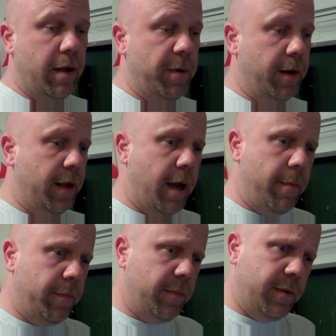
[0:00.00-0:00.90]
I mean,
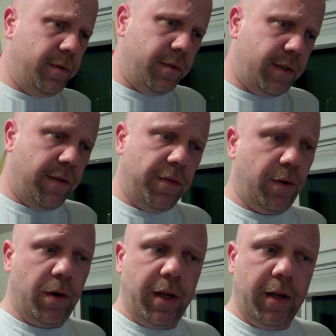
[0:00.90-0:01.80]
I'm
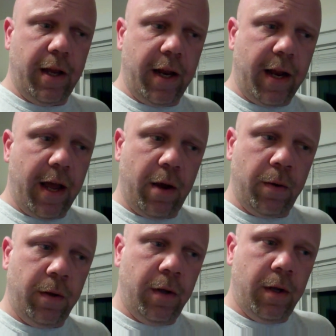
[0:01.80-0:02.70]
7.30 at night now,